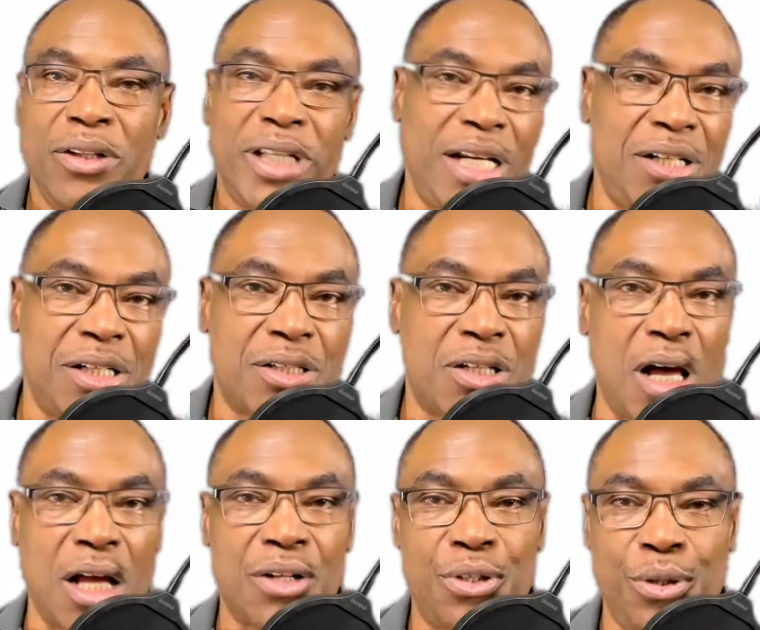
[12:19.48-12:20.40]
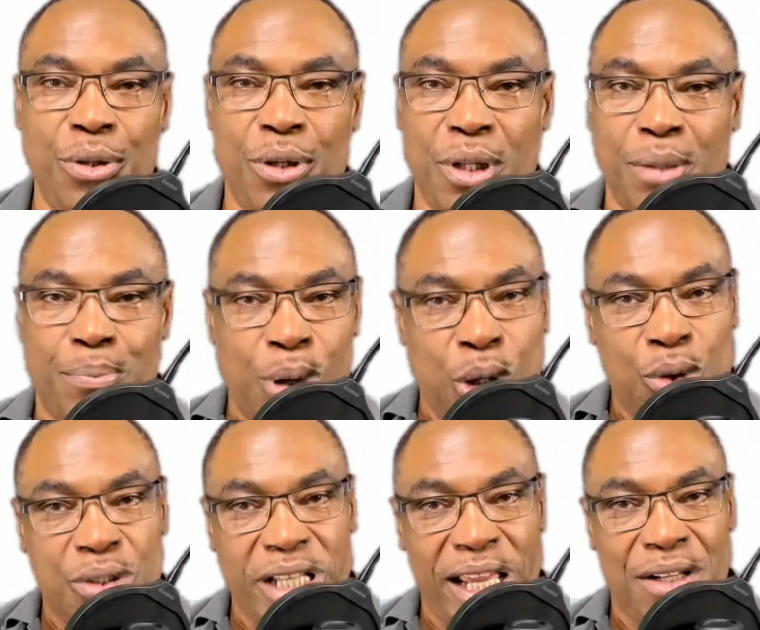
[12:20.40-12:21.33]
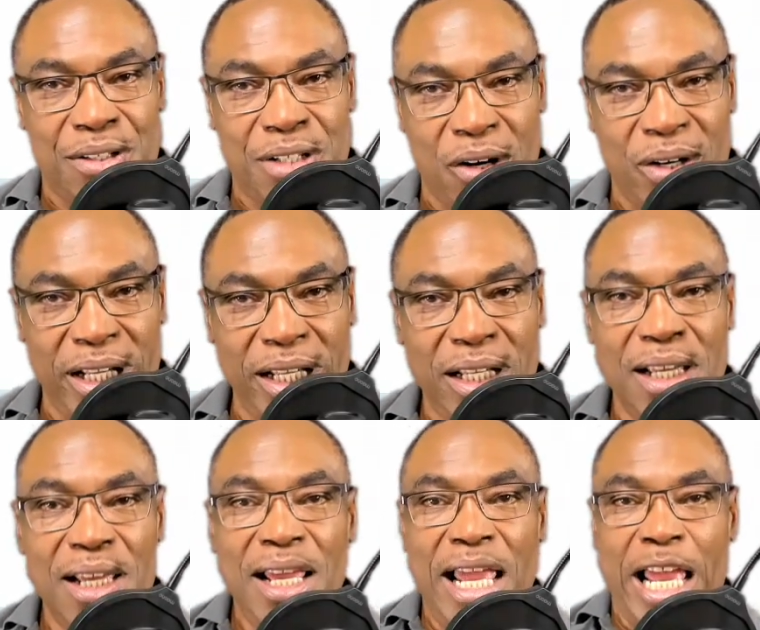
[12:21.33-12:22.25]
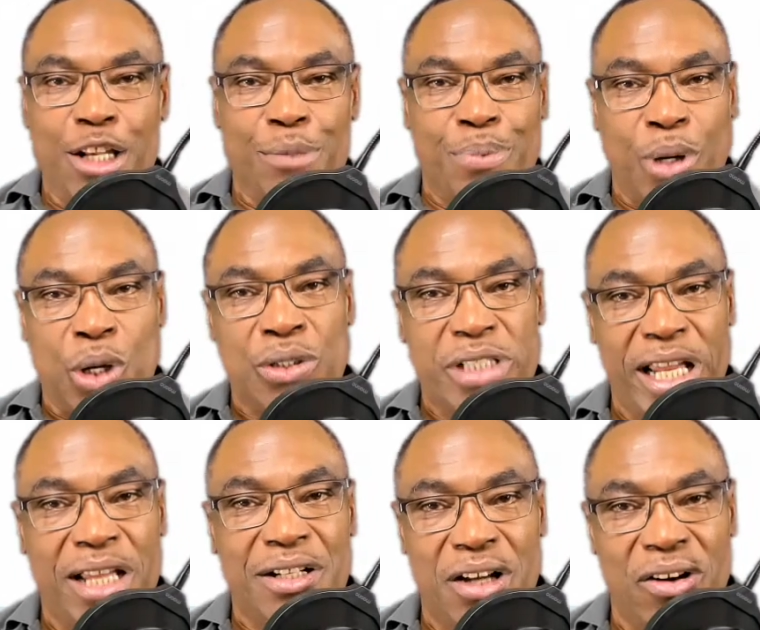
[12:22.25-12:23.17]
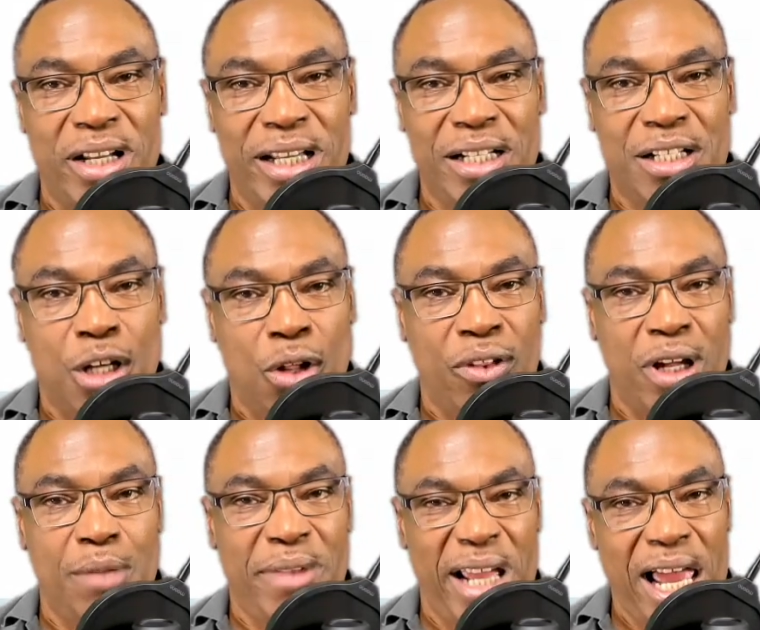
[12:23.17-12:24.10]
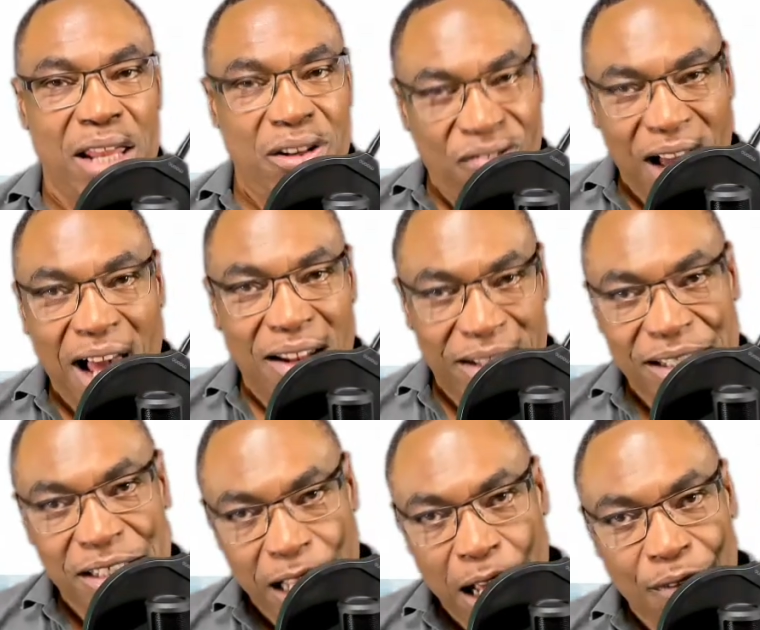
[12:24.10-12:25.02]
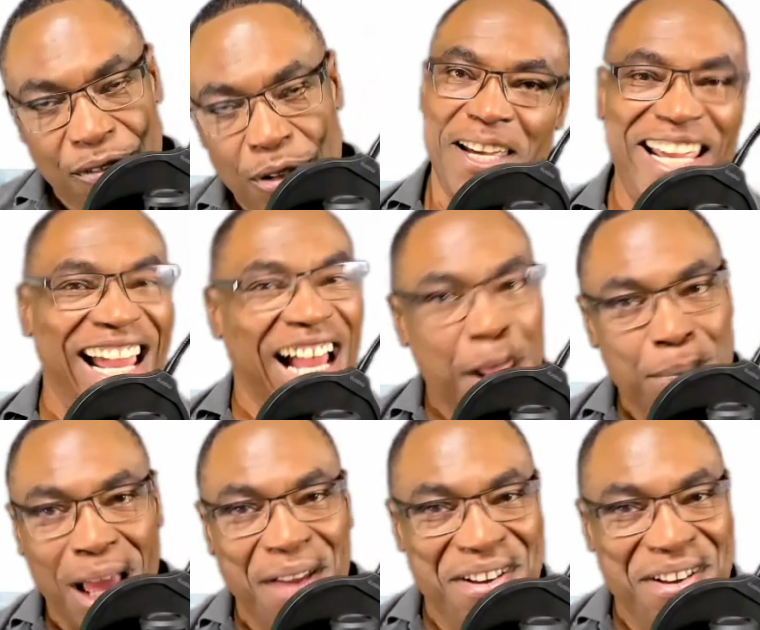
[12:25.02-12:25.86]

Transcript: they just talked to the pro se attorney. And the pro se attorney told them they had to file his stuff. Yeah.